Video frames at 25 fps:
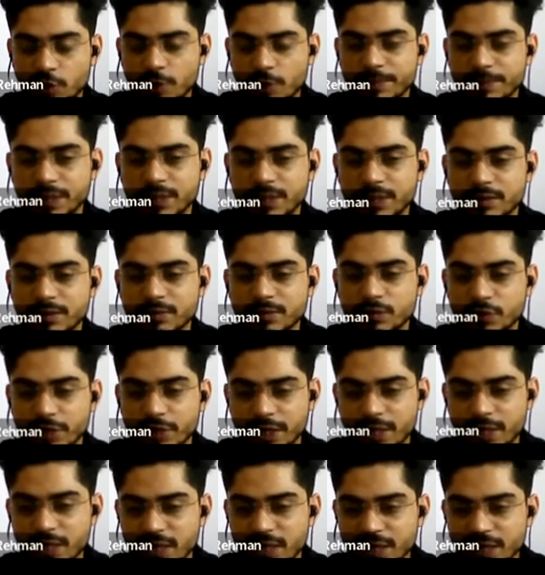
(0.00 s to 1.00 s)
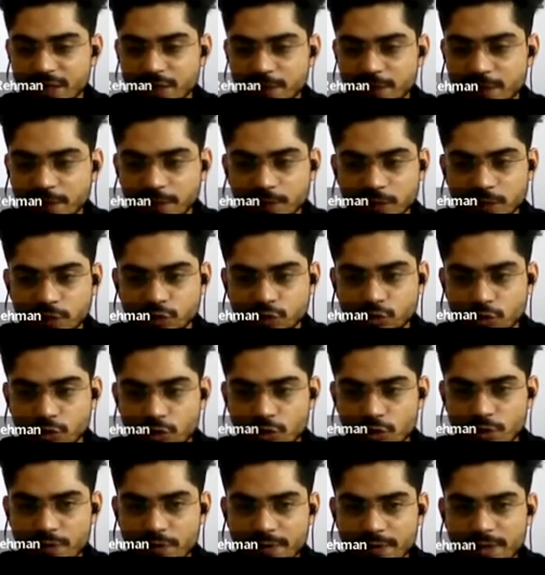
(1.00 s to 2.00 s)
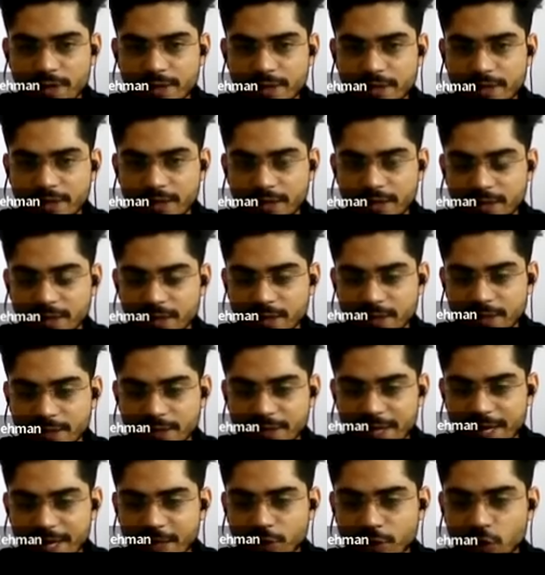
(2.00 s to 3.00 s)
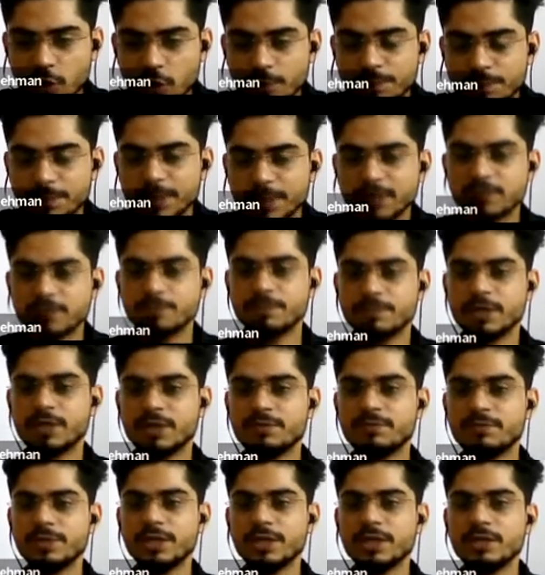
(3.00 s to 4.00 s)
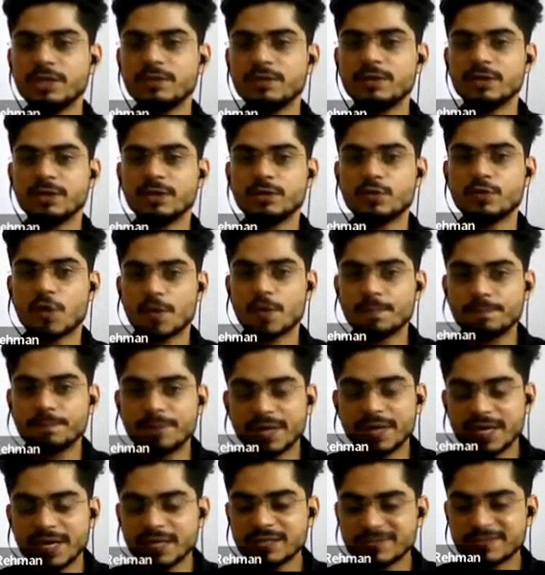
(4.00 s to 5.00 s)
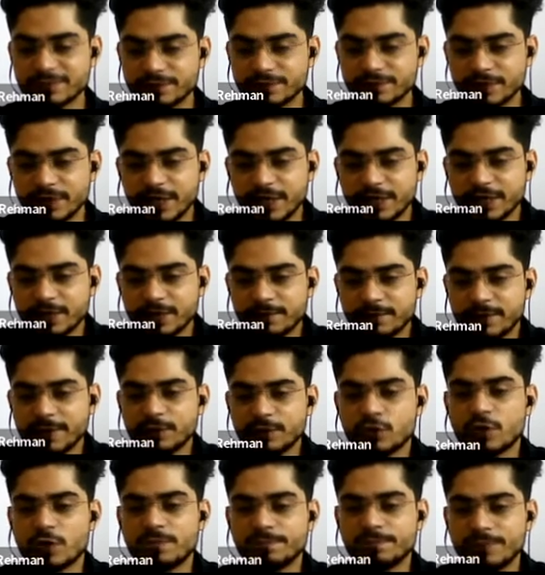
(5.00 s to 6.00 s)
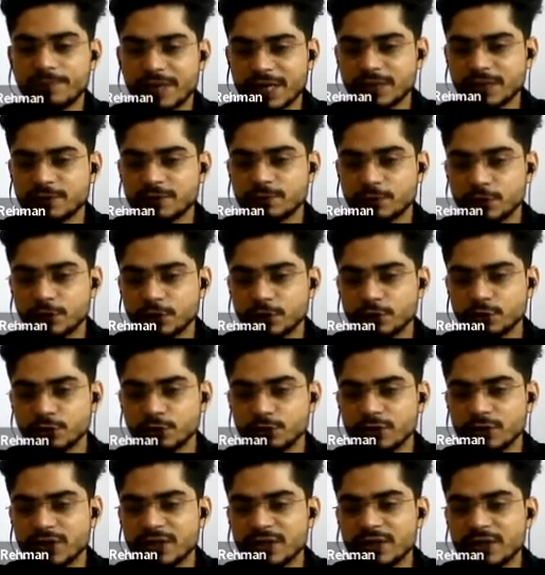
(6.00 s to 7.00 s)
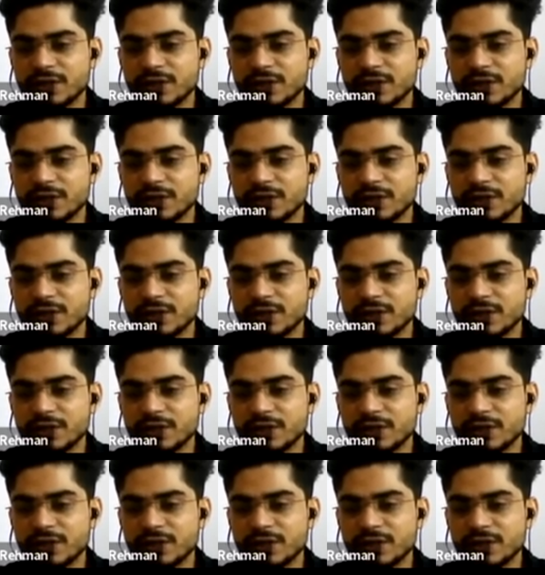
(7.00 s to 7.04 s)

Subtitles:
topic. Okay, so that topic may be complex, little bit complex for you,